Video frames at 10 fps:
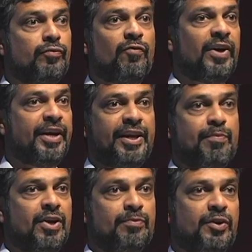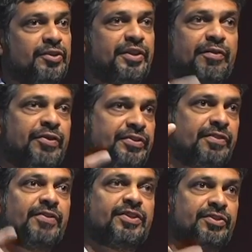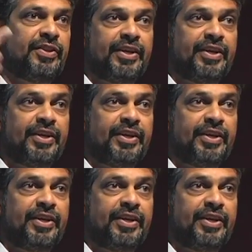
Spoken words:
via email because their friends invested,